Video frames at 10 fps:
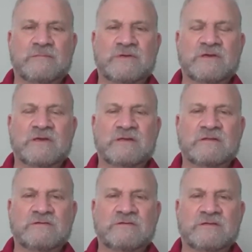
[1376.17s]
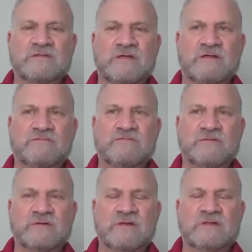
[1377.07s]
Beingness itself,
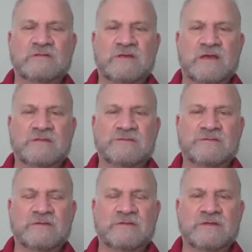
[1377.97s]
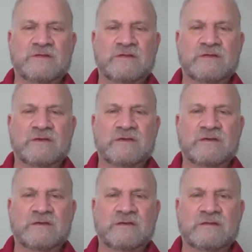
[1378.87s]
the ends,
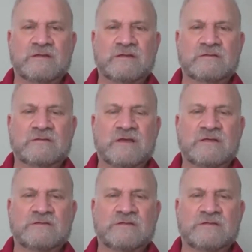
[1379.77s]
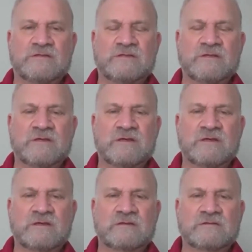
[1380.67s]
the essence,
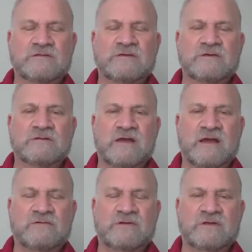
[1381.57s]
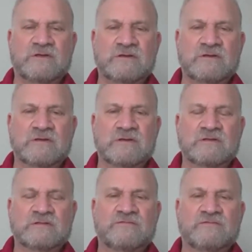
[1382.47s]
the singularity,
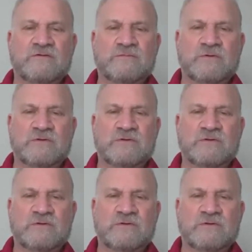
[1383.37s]
the first